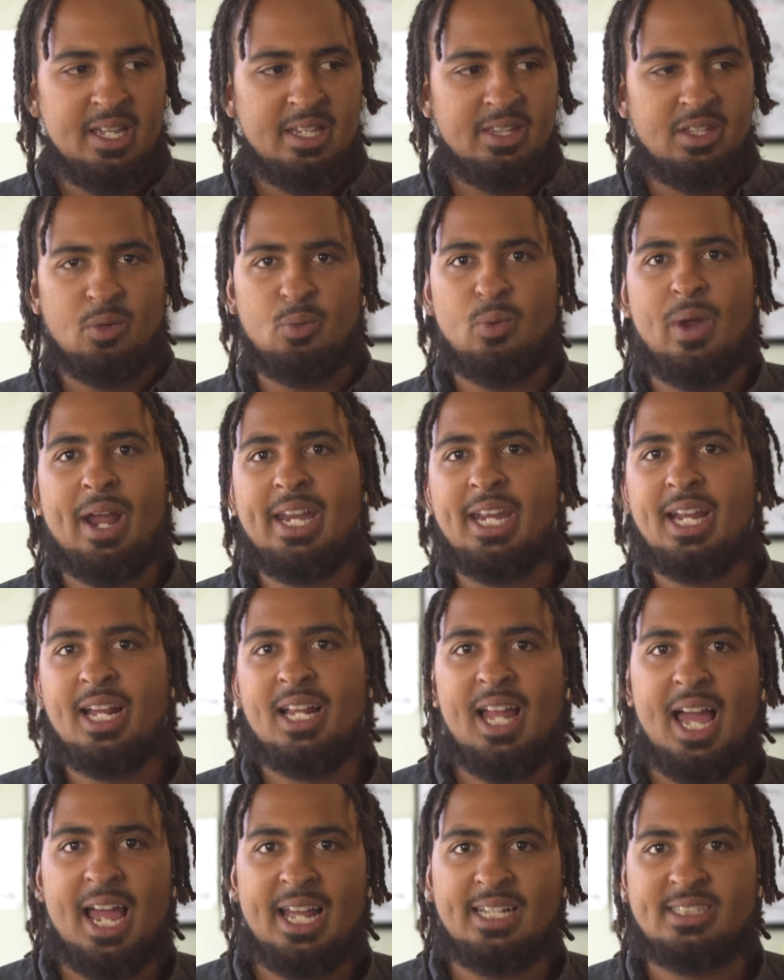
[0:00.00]
the ready
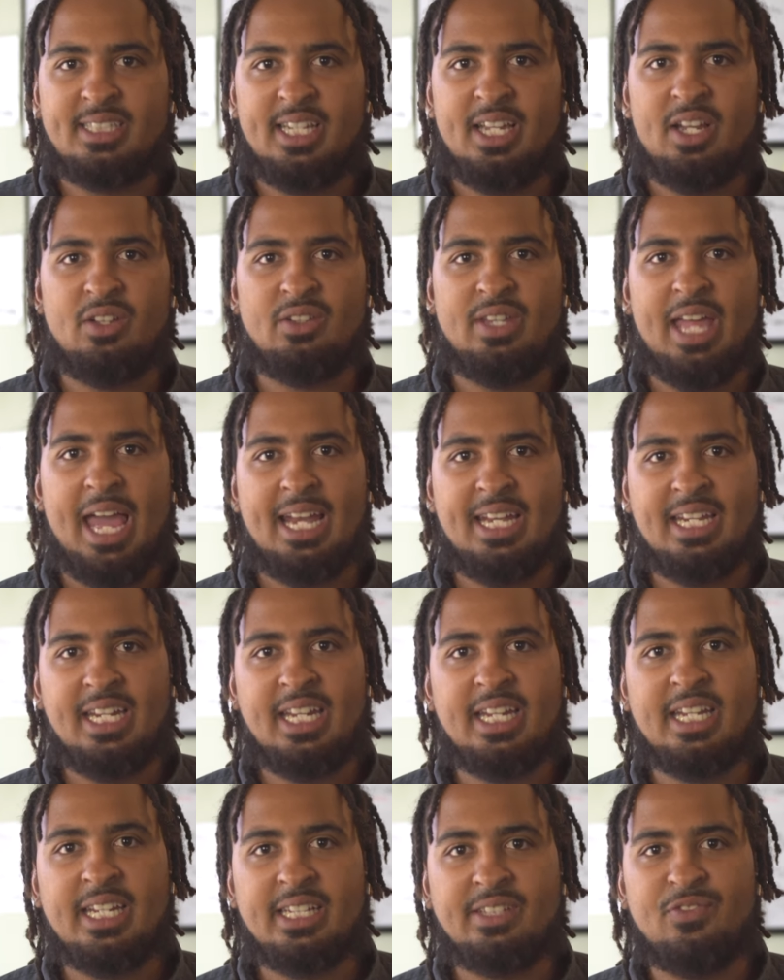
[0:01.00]
clientele that
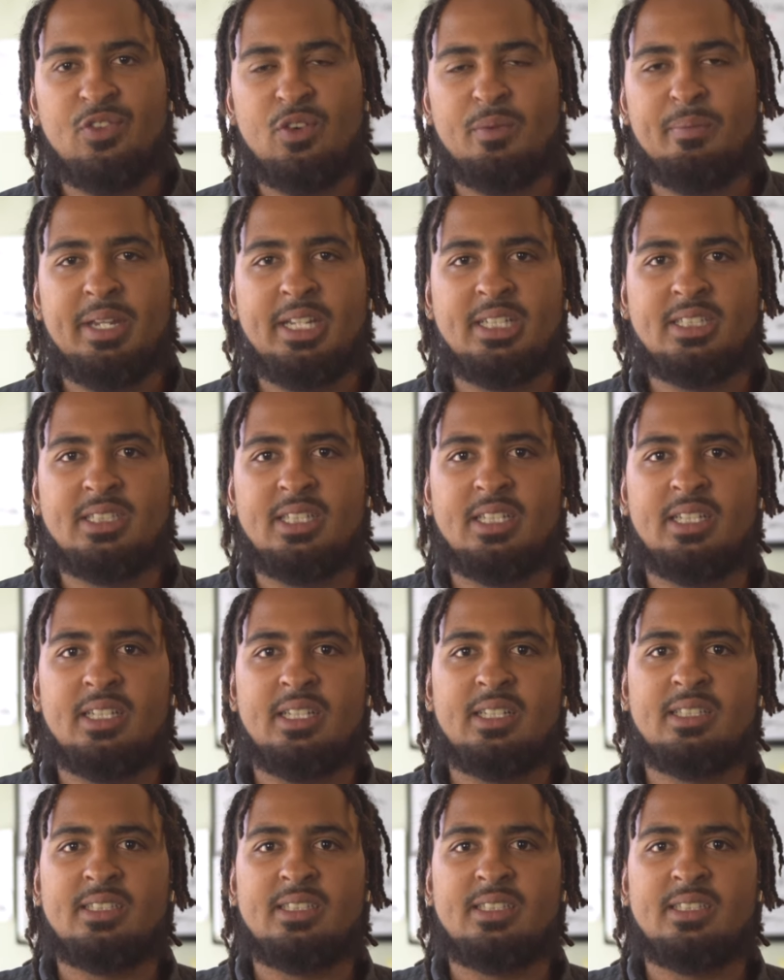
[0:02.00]
needed for me to,